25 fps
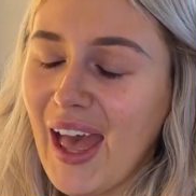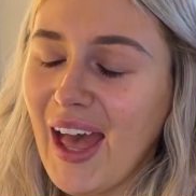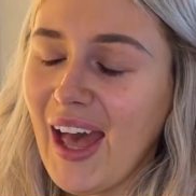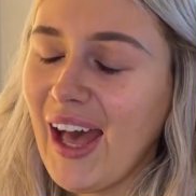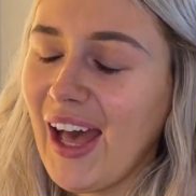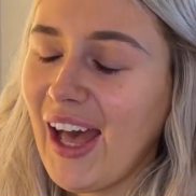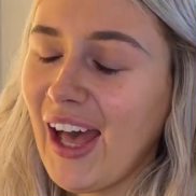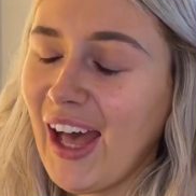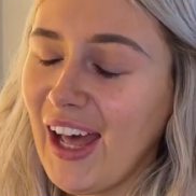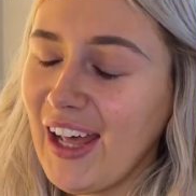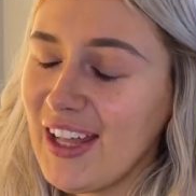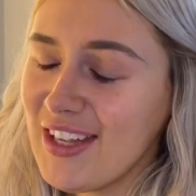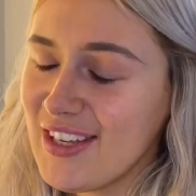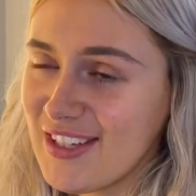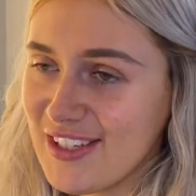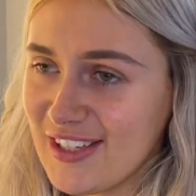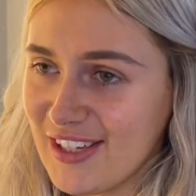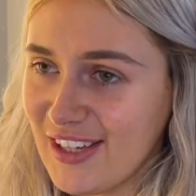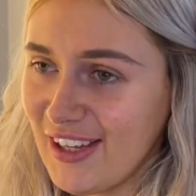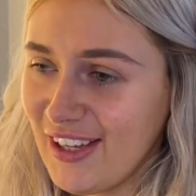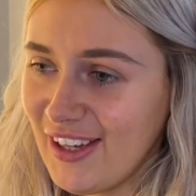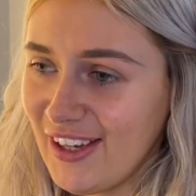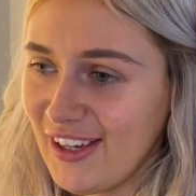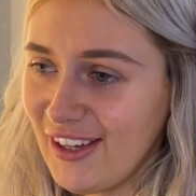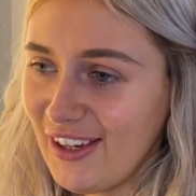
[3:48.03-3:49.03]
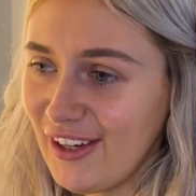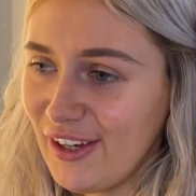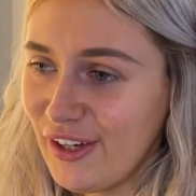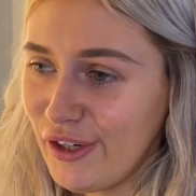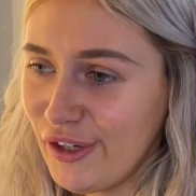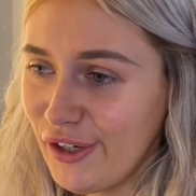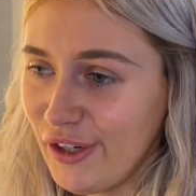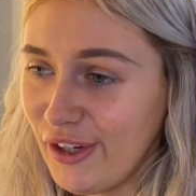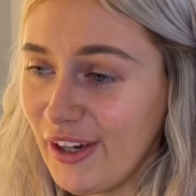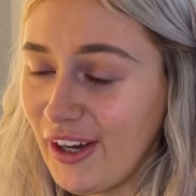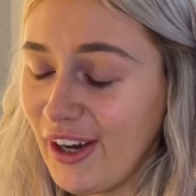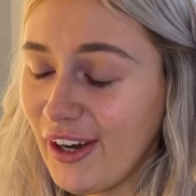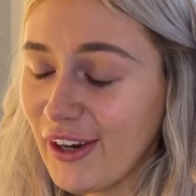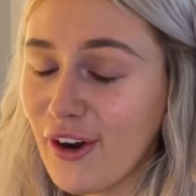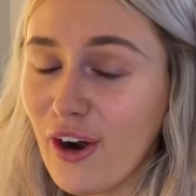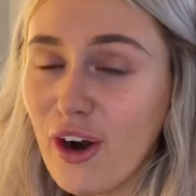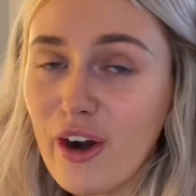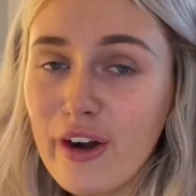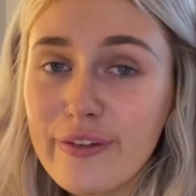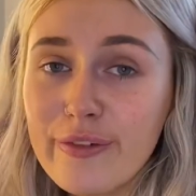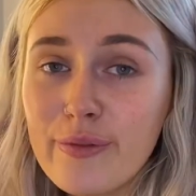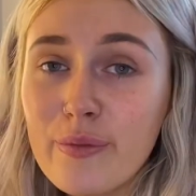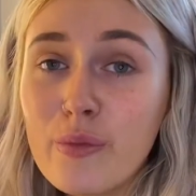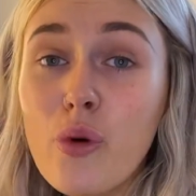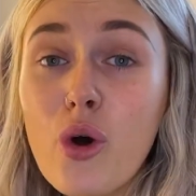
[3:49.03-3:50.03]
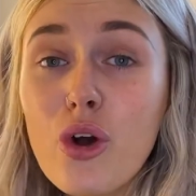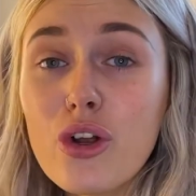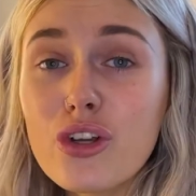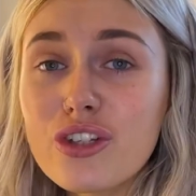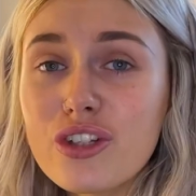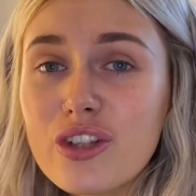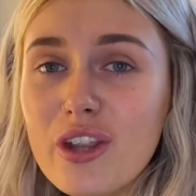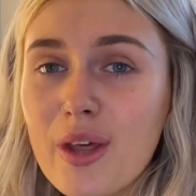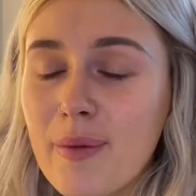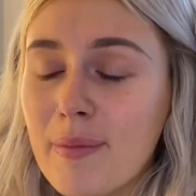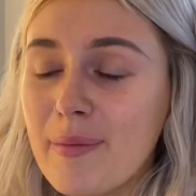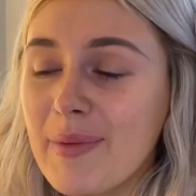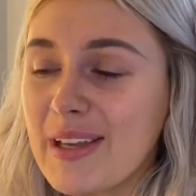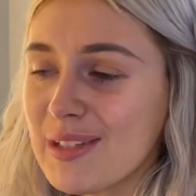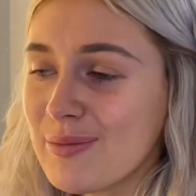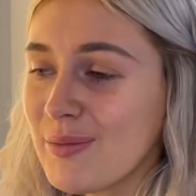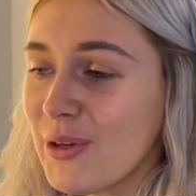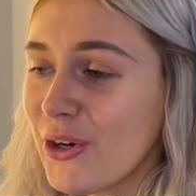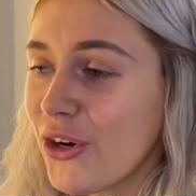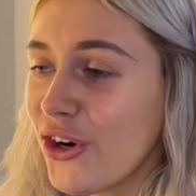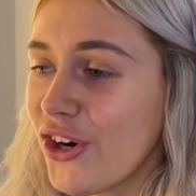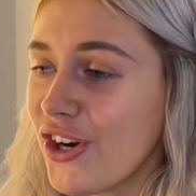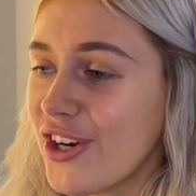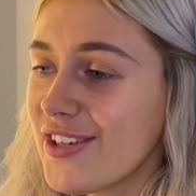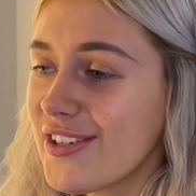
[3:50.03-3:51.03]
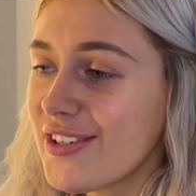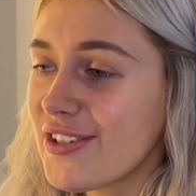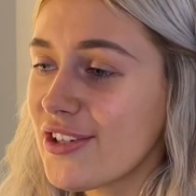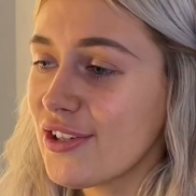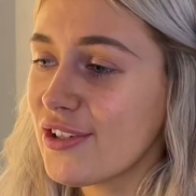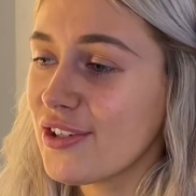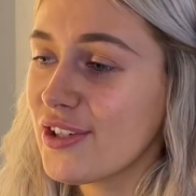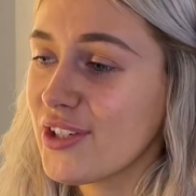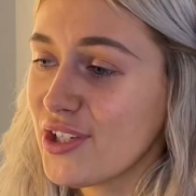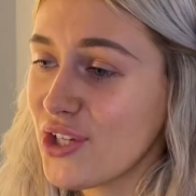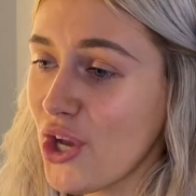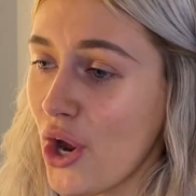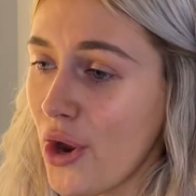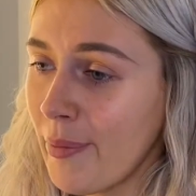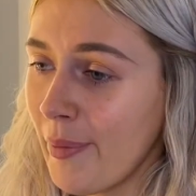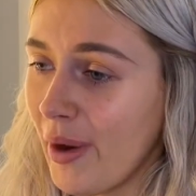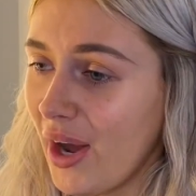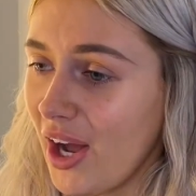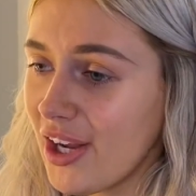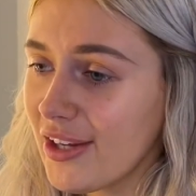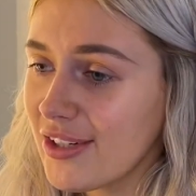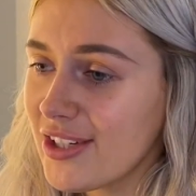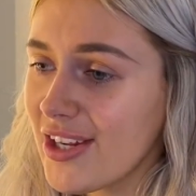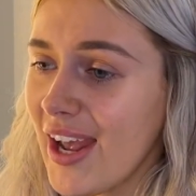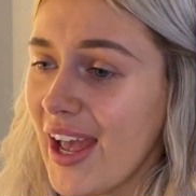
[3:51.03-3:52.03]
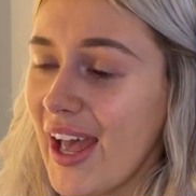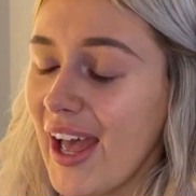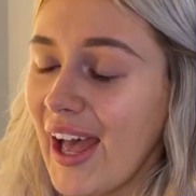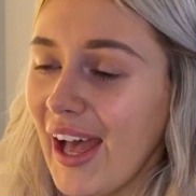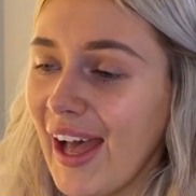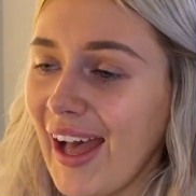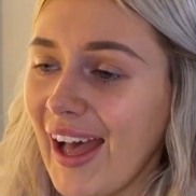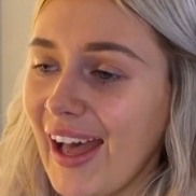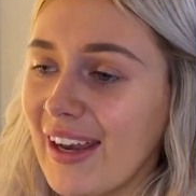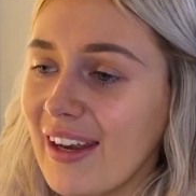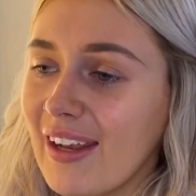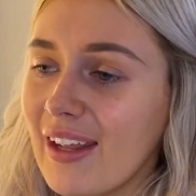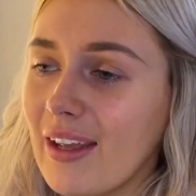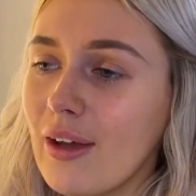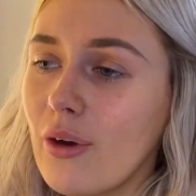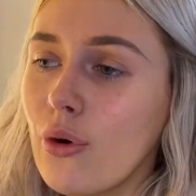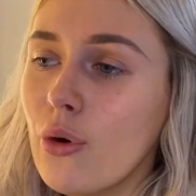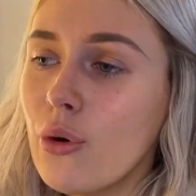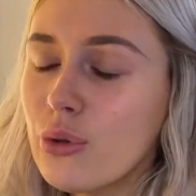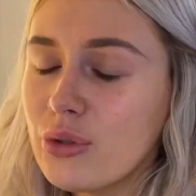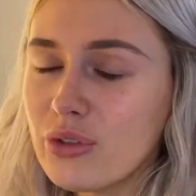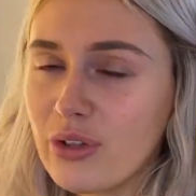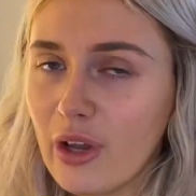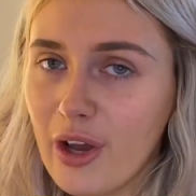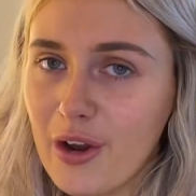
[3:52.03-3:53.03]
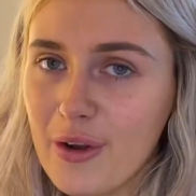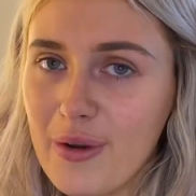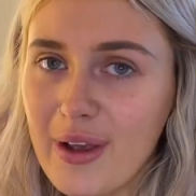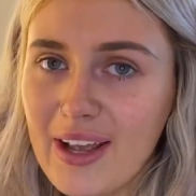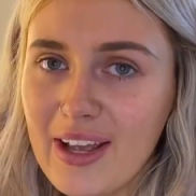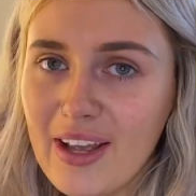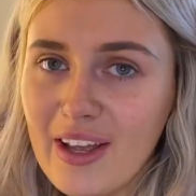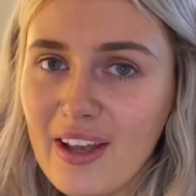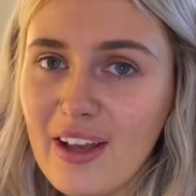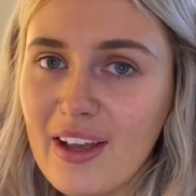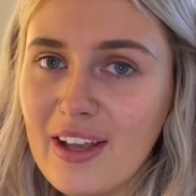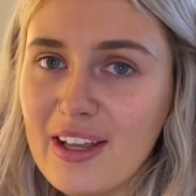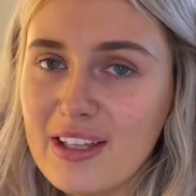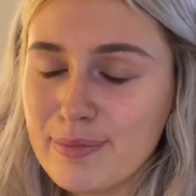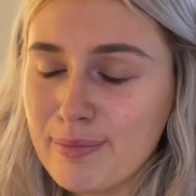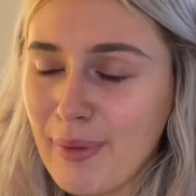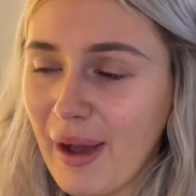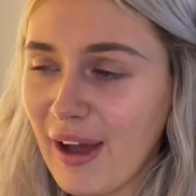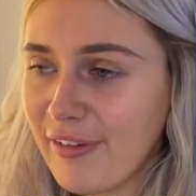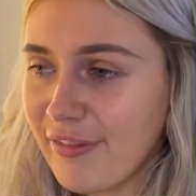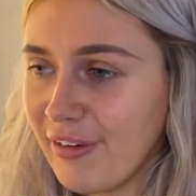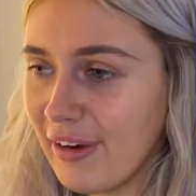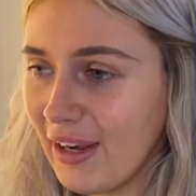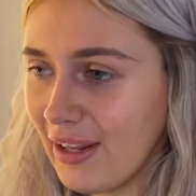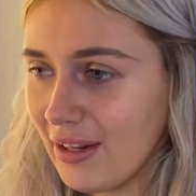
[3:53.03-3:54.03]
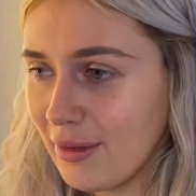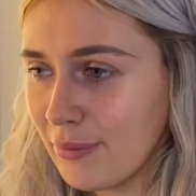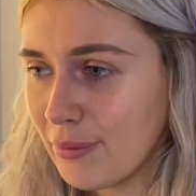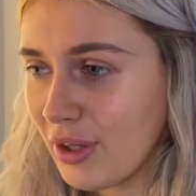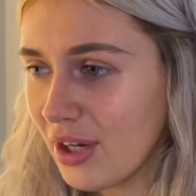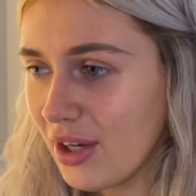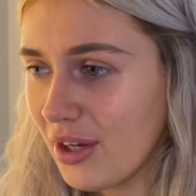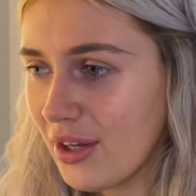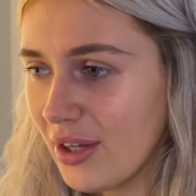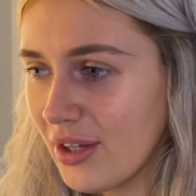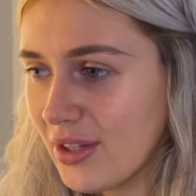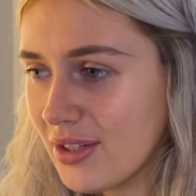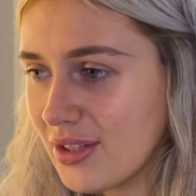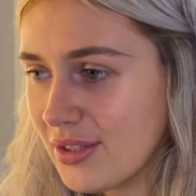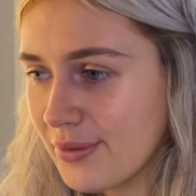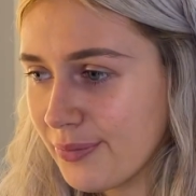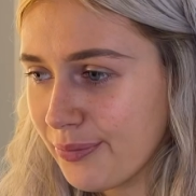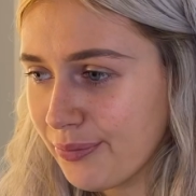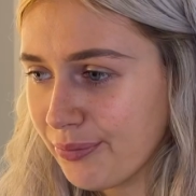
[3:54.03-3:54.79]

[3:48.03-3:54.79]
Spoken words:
And I can't even watch them. It makes me cringe so much. And also, it's baffling because